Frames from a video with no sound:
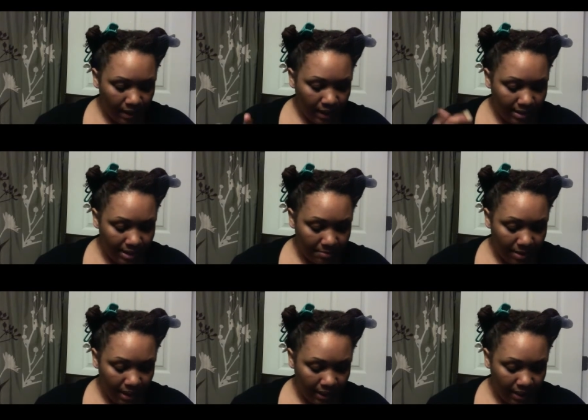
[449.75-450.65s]
And some
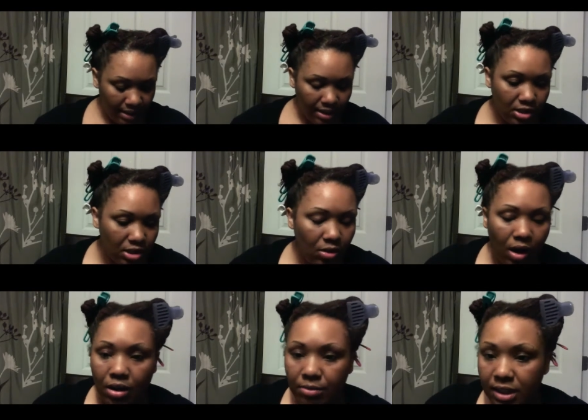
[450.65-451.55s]
honey. So
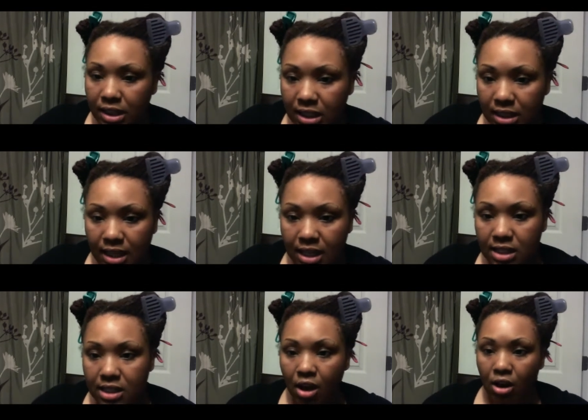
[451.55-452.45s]
all really good
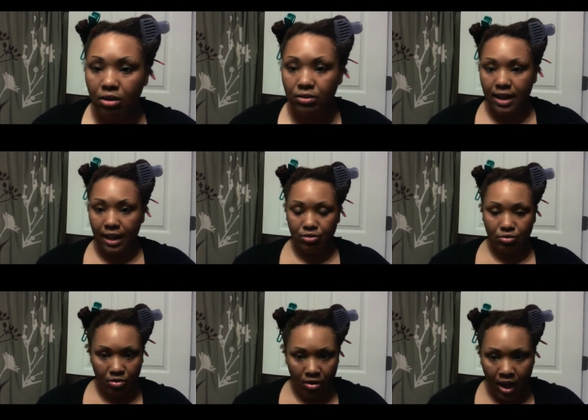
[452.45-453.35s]
things. All
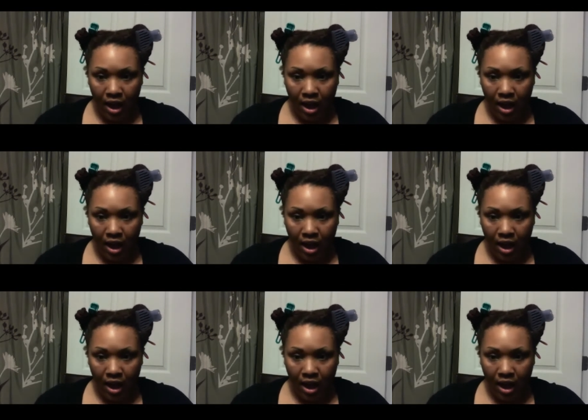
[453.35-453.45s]
natural.